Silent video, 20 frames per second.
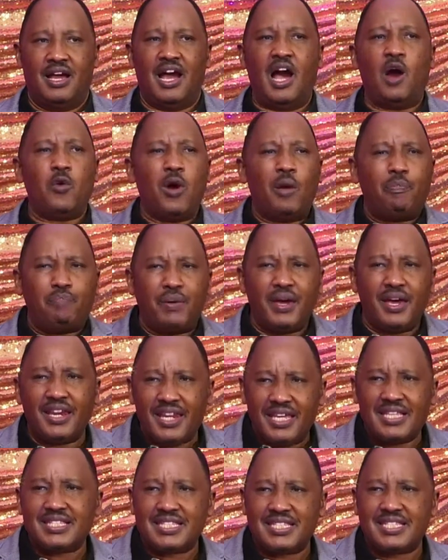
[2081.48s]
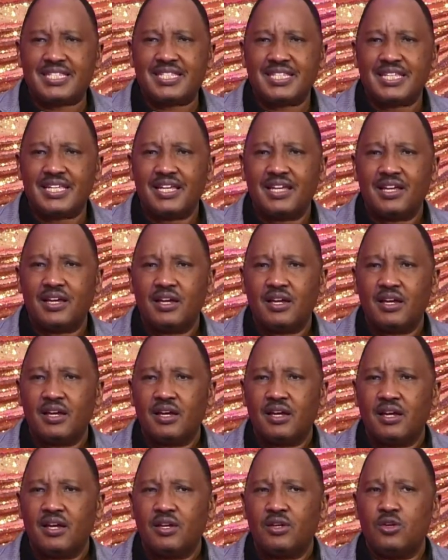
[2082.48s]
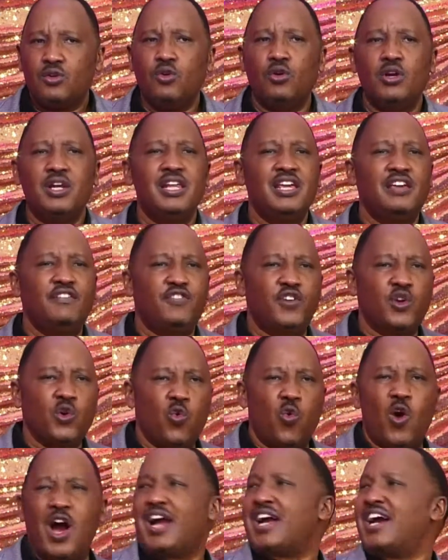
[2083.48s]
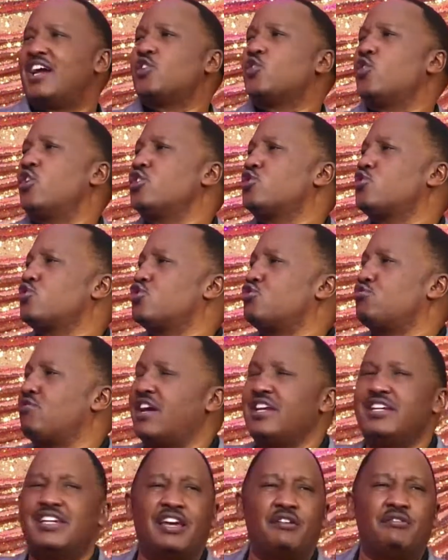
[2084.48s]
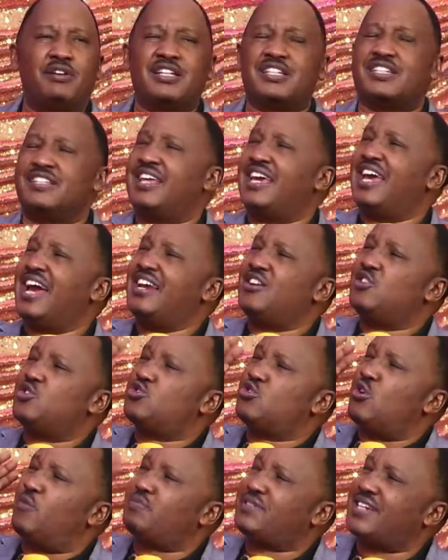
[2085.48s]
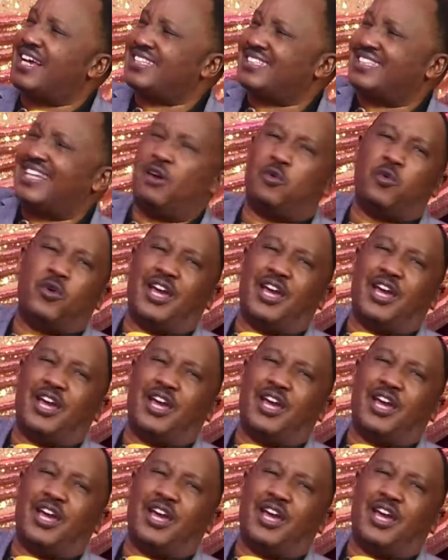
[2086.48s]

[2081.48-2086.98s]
Our parents, you know, leaving work and going to shrine direct, they had dropped us there.